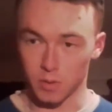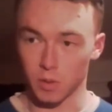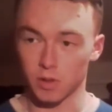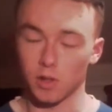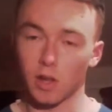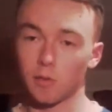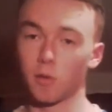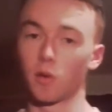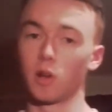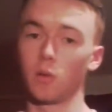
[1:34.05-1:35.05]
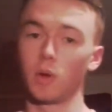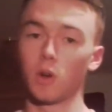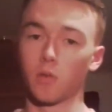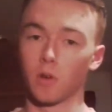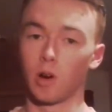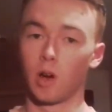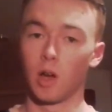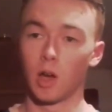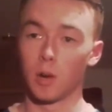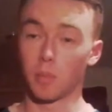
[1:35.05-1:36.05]
which was in that 4-0 win over
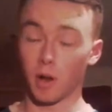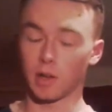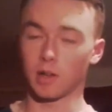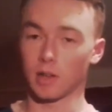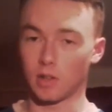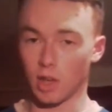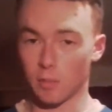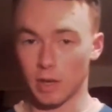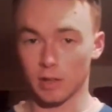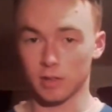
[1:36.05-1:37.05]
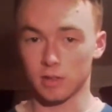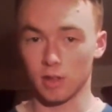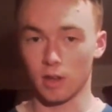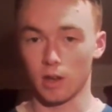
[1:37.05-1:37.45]
Brighton at the Amex.